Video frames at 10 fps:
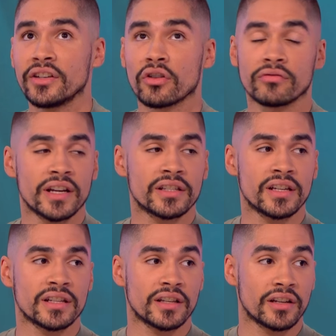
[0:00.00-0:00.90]
not
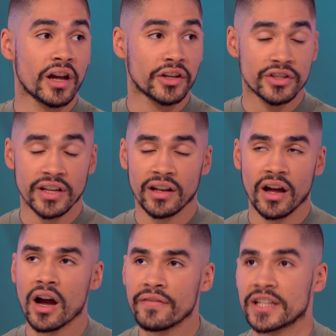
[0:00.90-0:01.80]
racist. And like you said,
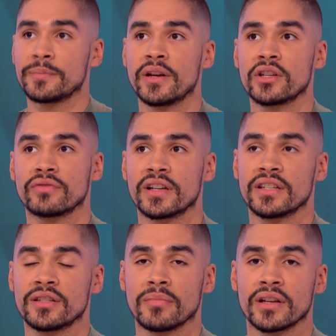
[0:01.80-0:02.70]
like I've experienced
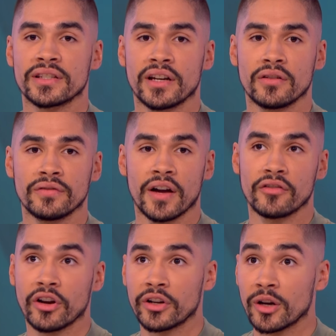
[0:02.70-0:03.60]
racism myself.
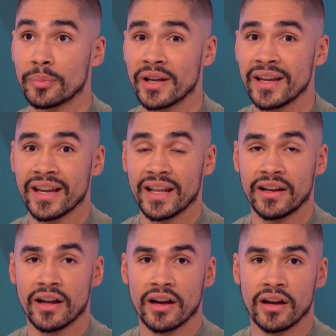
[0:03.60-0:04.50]
I've grown up
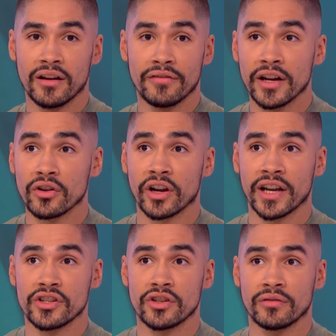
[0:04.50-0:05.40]
in a, a very
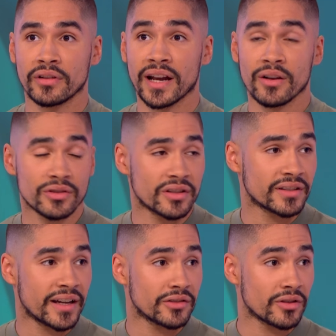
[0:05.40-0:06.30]
Caucasian council
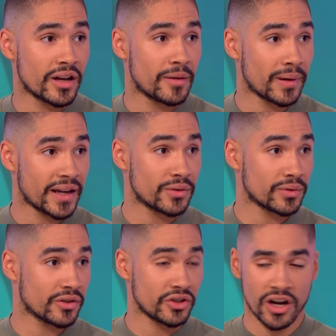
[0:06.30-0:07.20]
estate uh, place
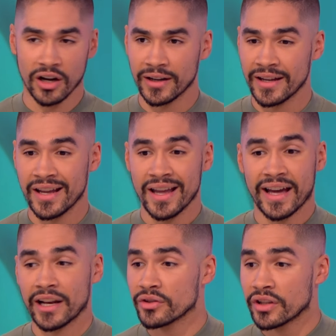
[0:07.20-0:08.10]
when I was young, yeah.
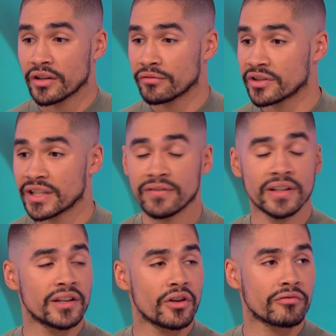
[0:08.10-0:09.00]
and I was at the
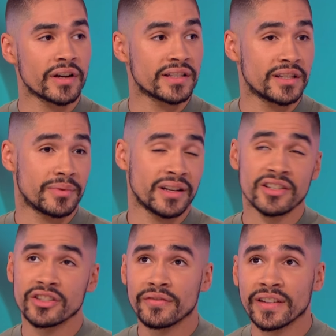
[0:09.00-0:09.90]
receiving end of racism, and
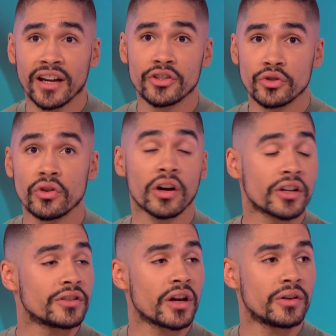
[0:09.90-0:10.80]
it's something that I do not
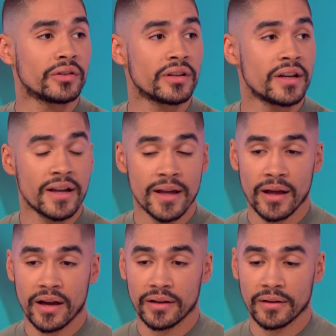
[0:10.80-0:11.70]
condone. Well,
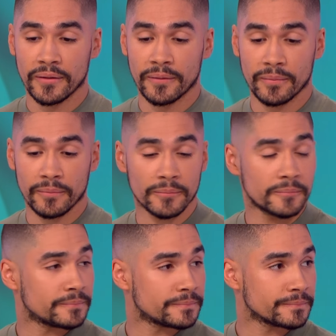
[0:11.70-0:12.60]
but you've, you've had you've had